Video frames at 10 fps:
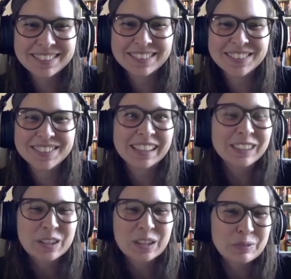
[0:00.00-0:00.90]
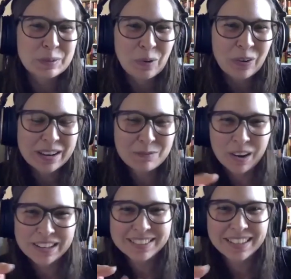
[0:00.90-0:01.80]
It's just like looking for more and
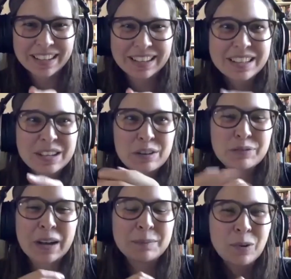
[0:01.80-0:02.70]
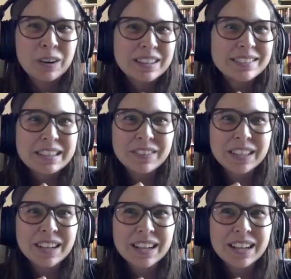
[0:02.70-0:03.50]
wanting to find more because even